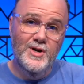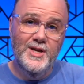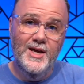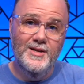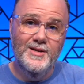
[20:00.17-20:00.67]

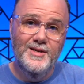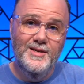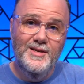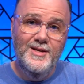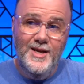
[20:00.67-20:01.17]
again.
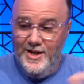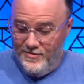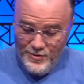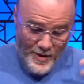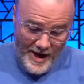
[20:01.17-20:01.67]
And if
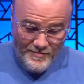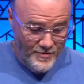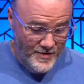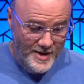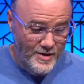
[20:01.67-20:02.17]
you have a
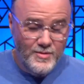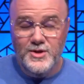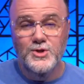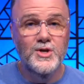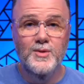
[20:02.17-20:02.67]
video that
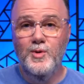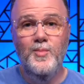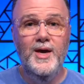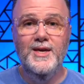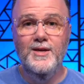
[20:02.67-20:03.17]
you're going to be
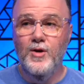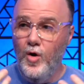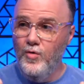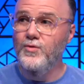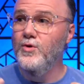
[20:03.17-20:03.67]
making
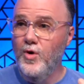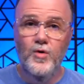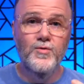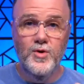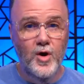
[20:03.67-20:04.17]
over and over
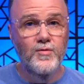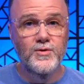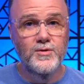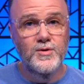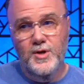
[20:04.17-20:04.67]
and
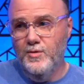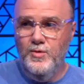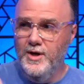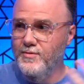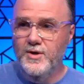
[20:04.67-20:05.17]
over,
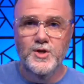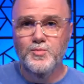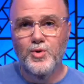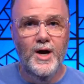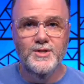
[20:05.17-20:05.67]
whatever it is,
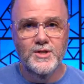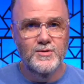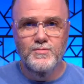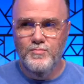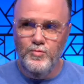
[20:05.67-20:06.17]
project
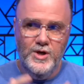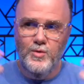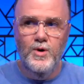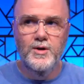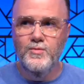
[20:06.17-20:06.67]
week
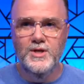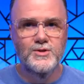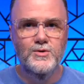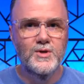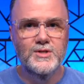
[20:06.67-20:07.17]
1, week
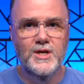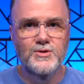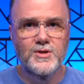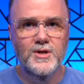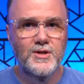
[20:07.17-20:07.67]
2,
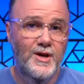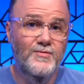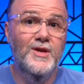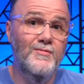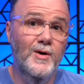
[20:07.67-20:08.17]
etc., and you have to
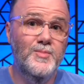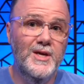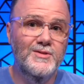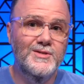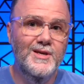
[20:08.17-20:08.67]
give
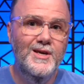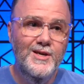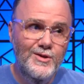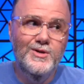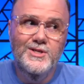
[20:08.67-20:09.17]
updates,
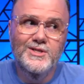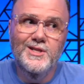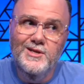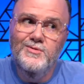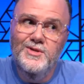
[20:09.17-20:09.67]
you can just
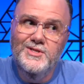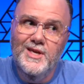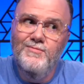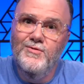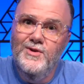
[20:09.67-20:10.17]
literally
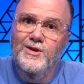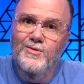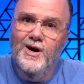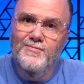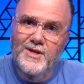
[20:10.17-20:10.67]
save a video
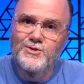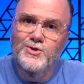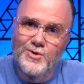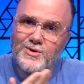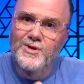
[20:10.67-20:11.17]
off.
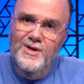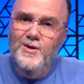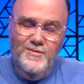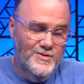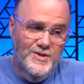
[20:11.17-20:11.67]

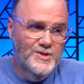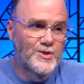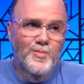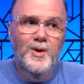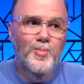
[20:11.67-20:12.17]
This is
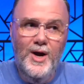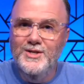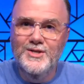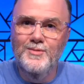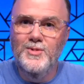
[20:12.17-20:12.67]
my
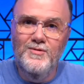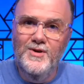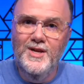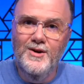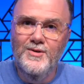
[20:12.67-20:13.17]
project update
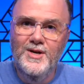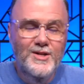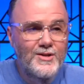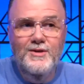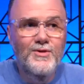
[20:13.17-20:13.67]
video. You
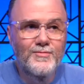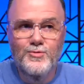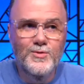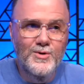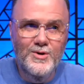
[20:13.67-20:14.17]
never have to
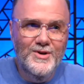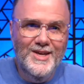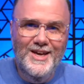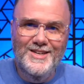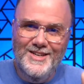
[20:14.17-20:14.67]
record it
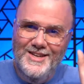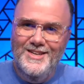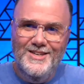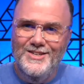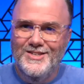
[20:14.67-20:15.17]
again.
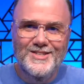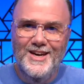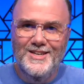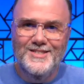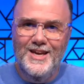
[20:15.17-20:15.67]
You just kind
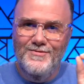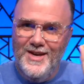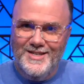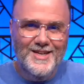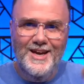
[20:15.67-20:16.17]
of save
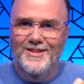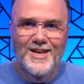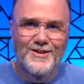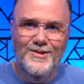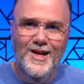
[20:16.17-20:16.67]
that, tag that in
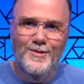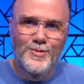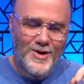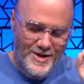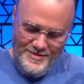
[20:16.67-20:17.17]
your
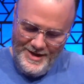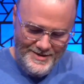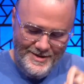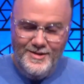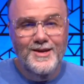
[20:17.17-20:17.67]
library. That's
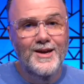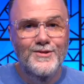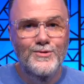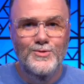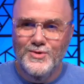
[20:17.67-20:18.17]
the thing I
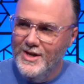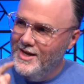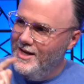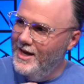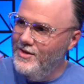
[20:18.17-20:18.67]
use.
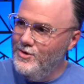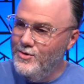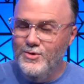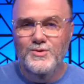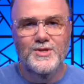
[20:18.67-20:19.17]
And then you
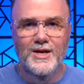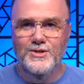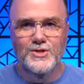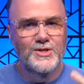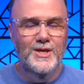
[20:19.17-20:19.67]
use that and
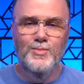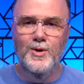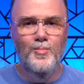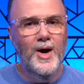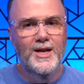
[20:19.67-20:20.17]
just keep
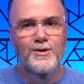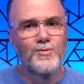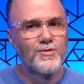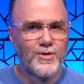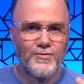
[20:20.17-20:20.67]
combining
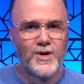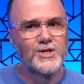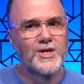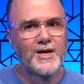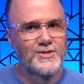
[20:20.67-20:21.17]
with the fresh
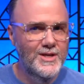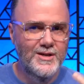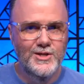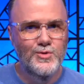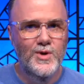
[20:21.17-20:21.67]
content
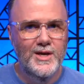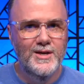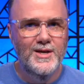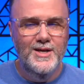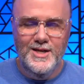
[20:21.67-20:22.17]
each week.
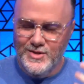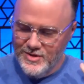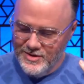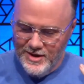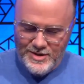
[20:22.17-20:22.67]
It's
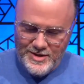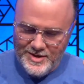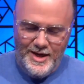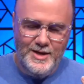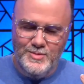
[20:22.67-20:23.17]
such a
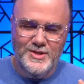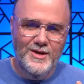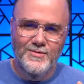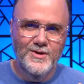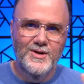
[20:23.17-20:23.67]
time
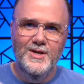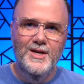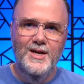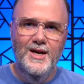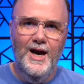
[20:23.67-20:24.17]
saver.
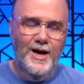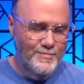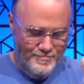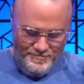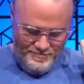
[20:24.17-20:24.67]

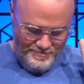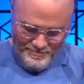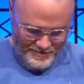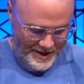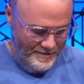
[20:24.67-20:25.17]

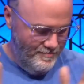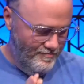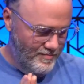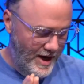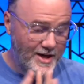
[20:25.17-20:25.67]

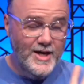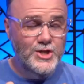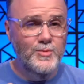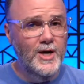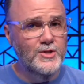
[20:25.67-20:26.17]
I gush about it